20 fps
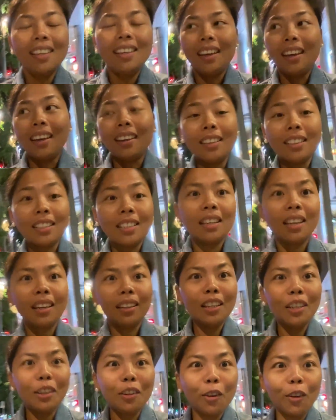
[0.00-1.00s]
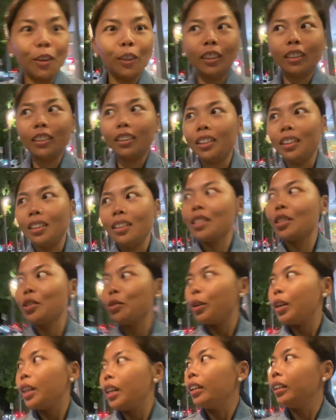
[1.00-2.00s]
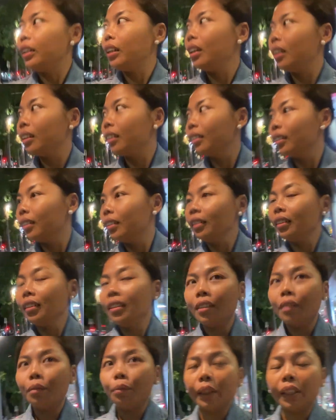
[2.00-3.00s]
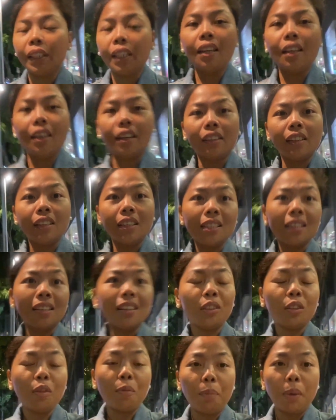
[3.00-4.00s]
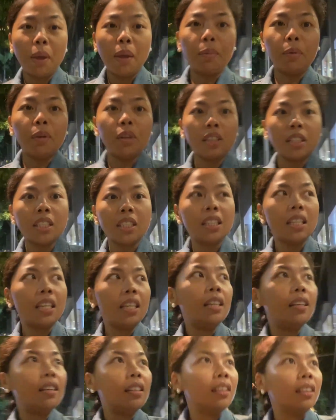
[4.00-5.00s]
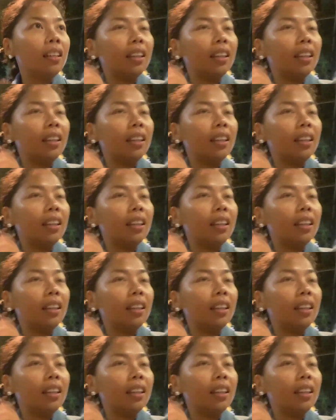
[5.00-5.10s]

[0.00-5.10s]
and it's getting colder. It's weird. But yeah, there's a lot of people still,